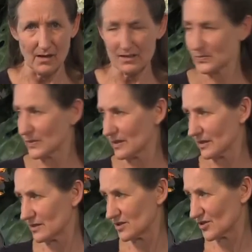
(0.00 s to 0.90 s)

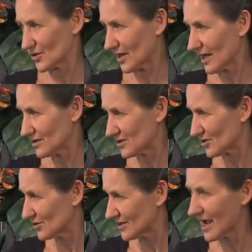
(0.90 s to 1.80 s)
hospital in
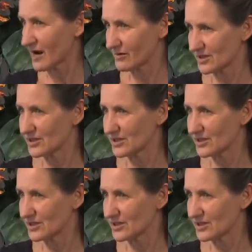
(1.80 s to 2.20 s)
Scutari.